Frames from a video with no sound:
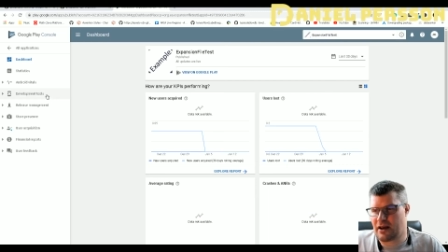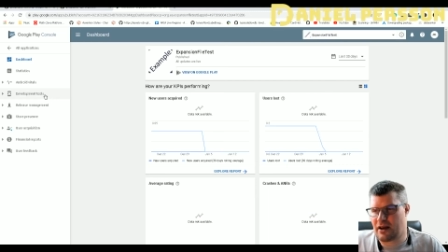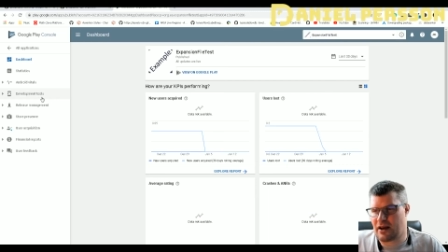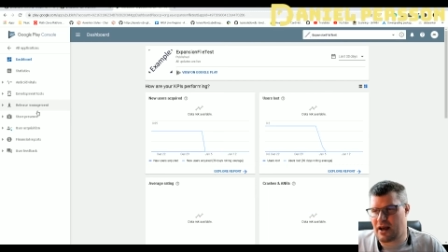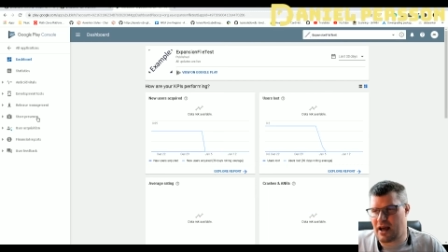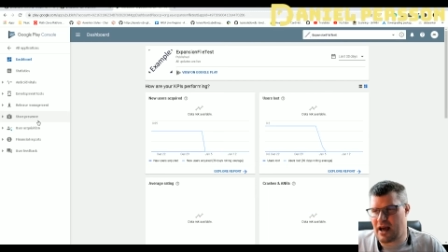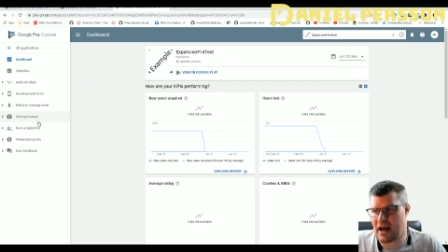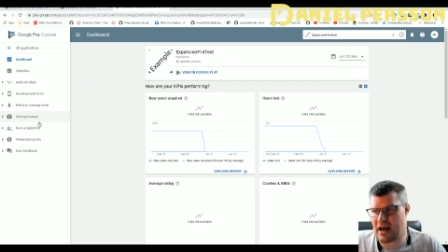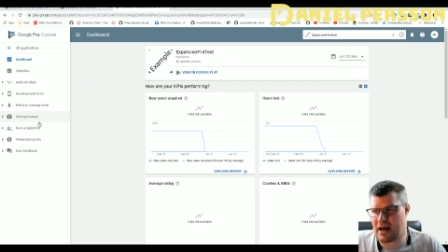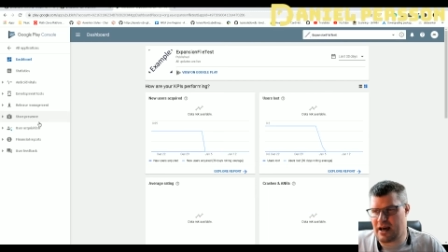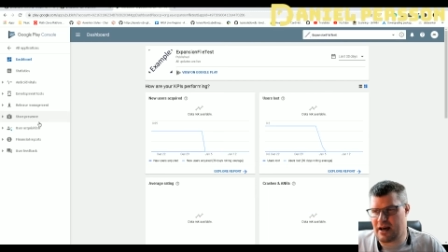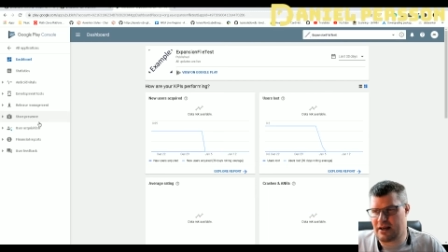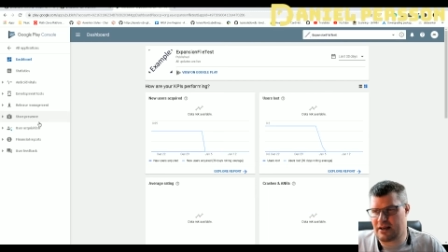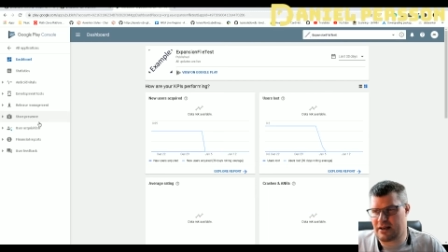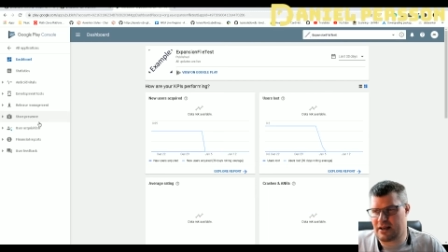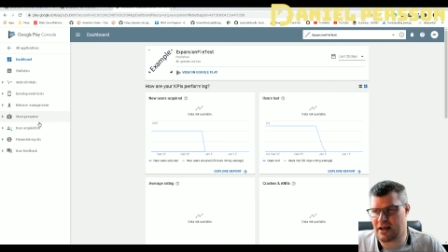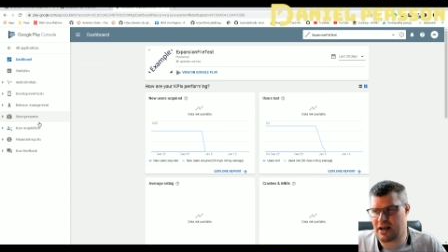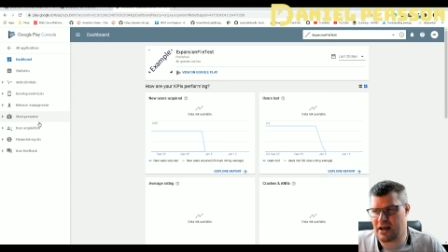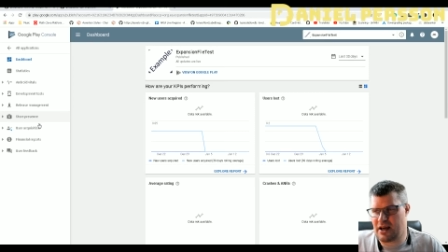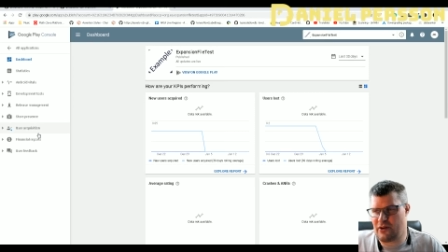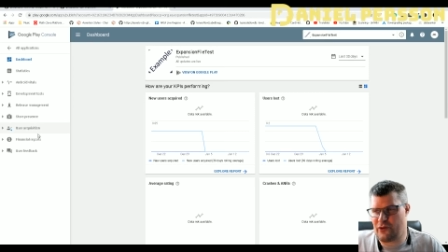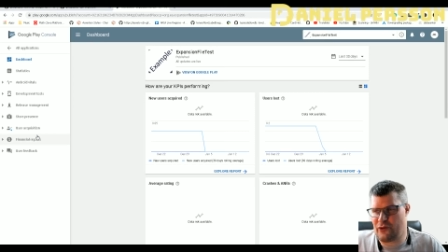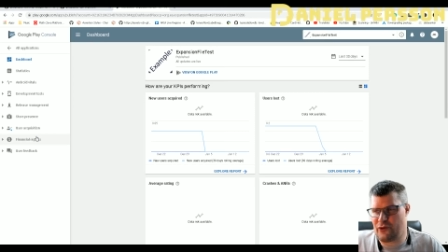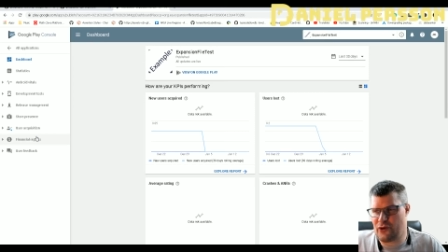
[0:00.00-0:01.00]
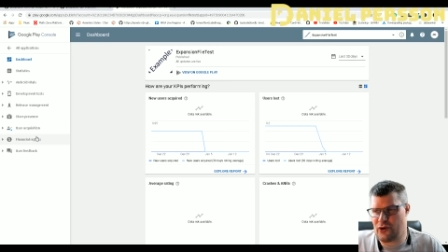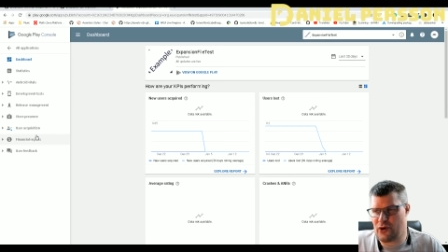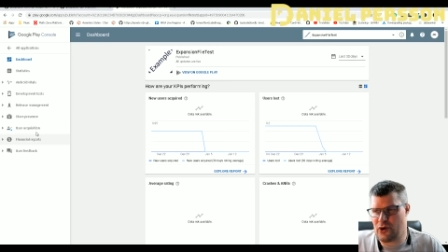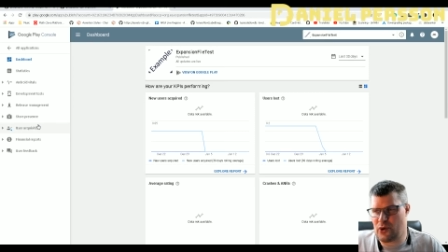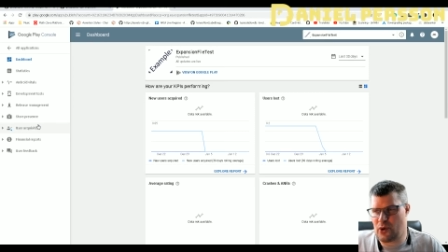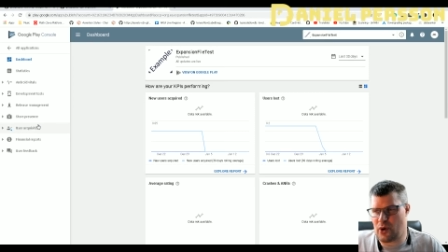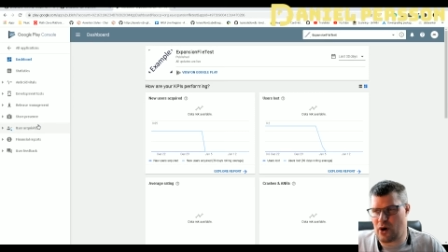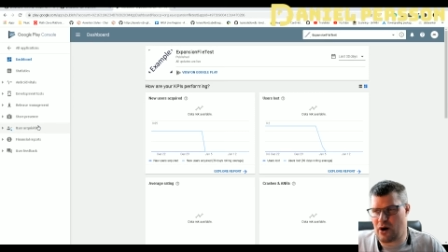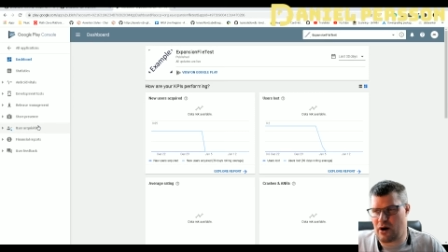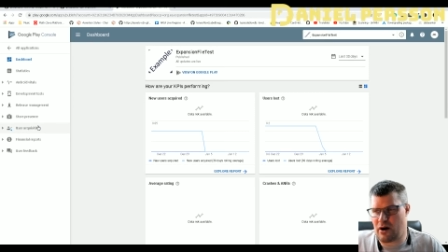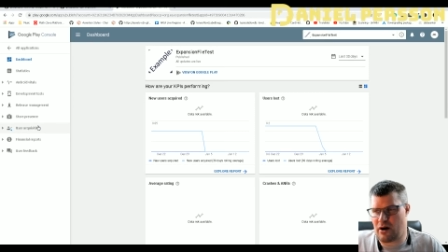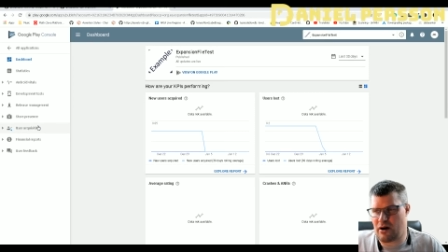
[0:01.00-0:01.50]
and if
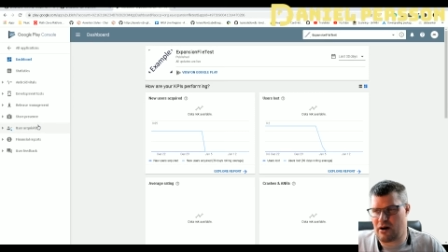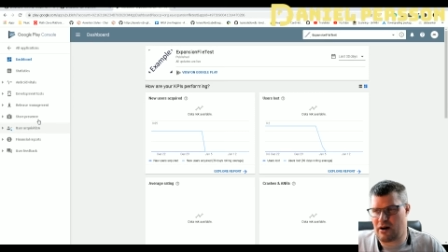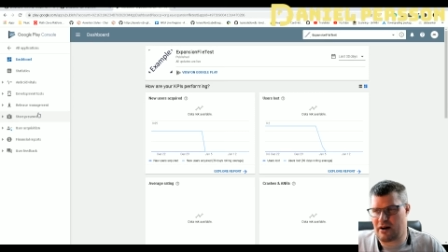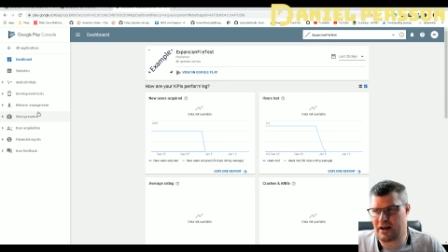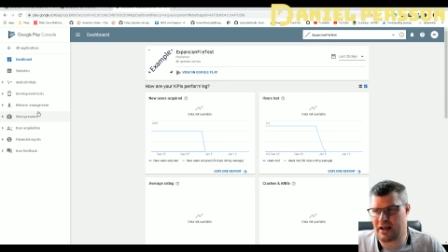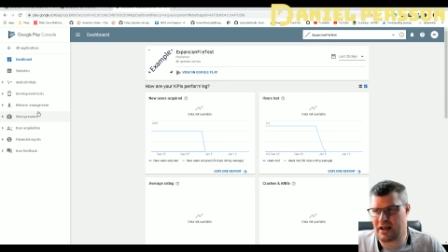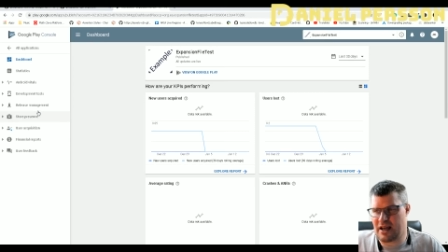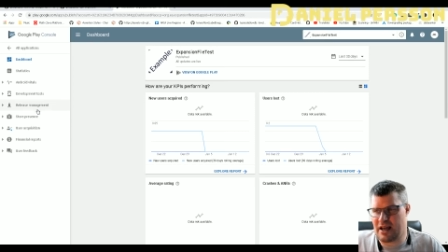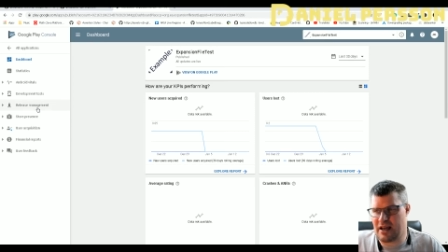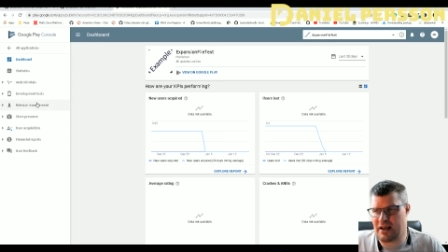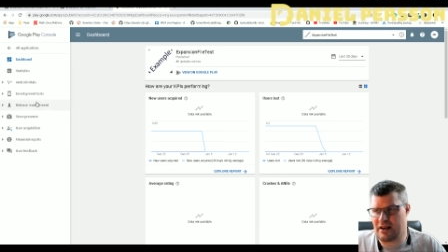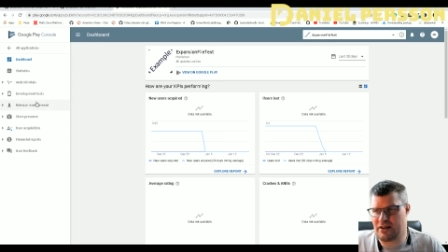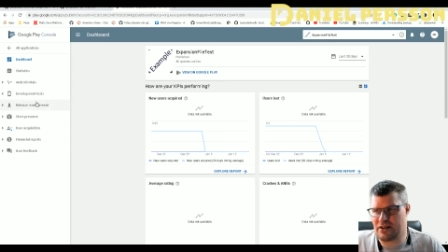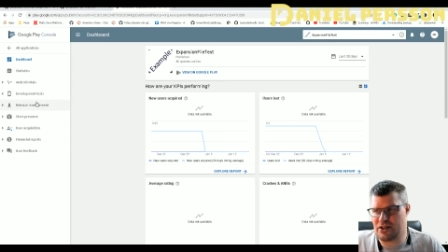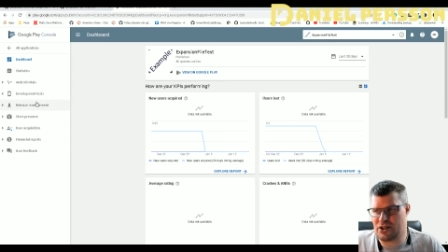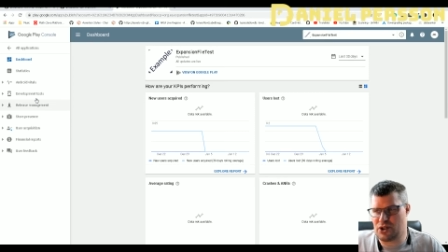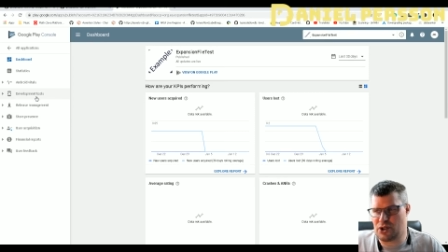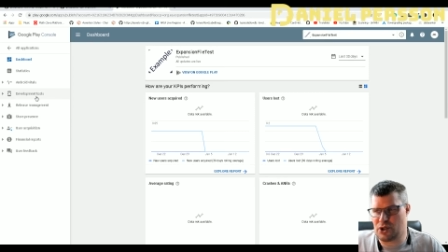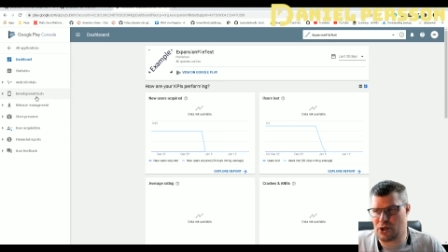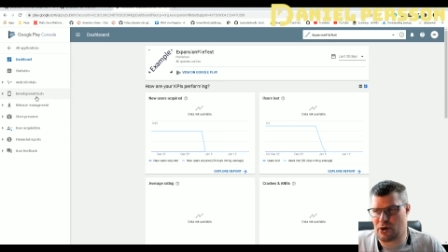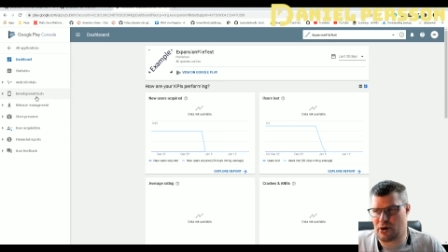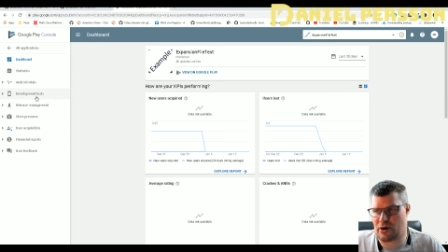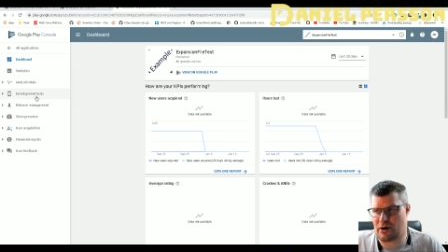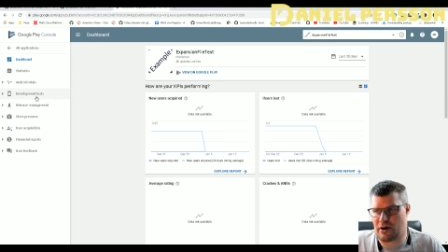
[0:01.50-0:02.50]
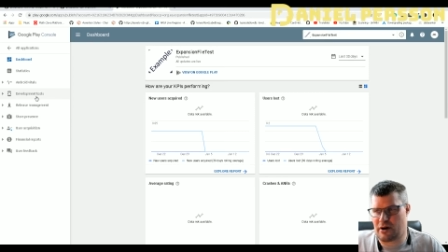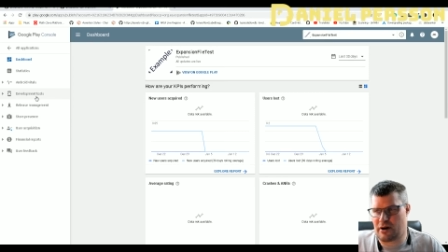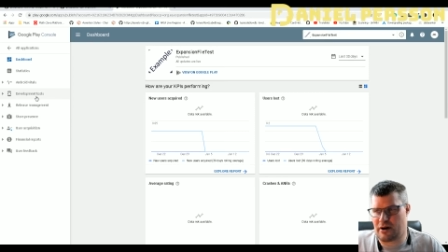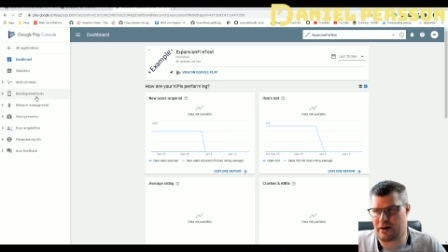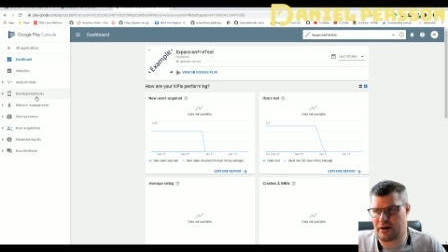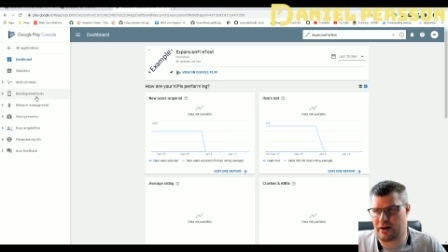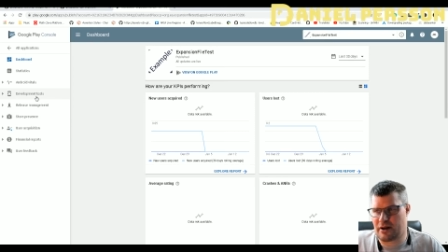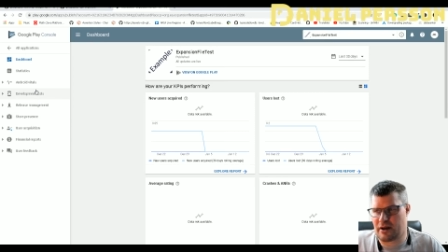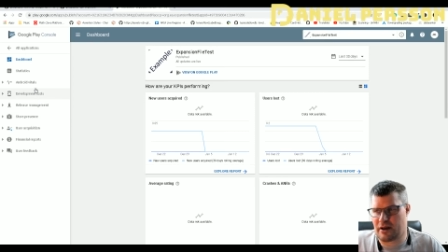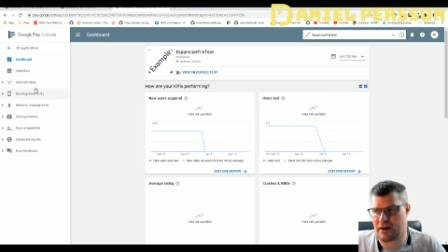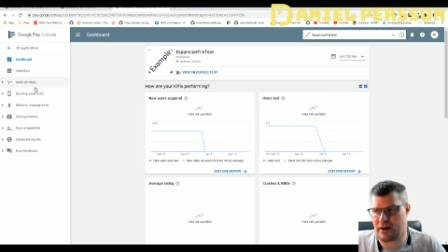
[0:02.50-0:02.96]
you are in your,